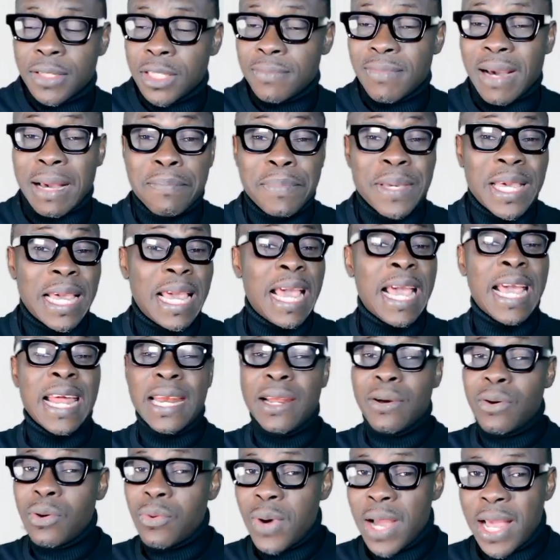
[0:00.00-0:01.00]
You might be
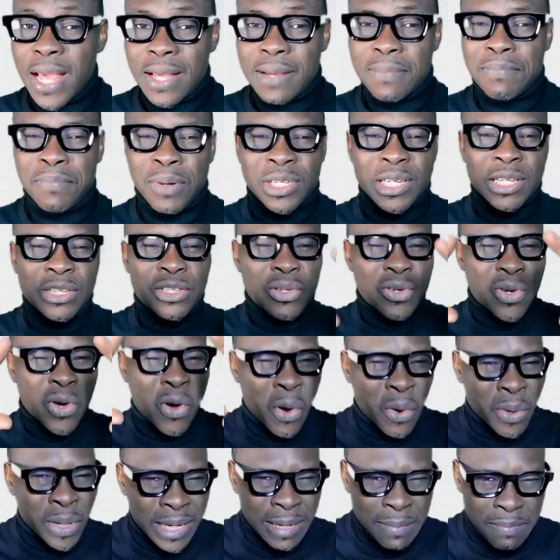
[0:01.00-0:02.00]
anywhere, but it's
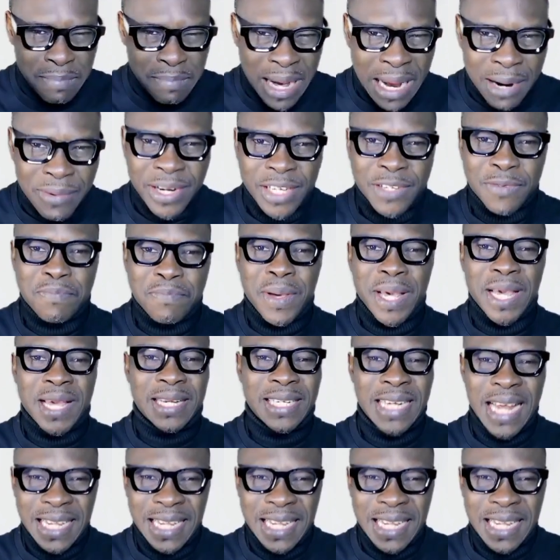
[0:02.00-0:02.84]
called the marriage bed.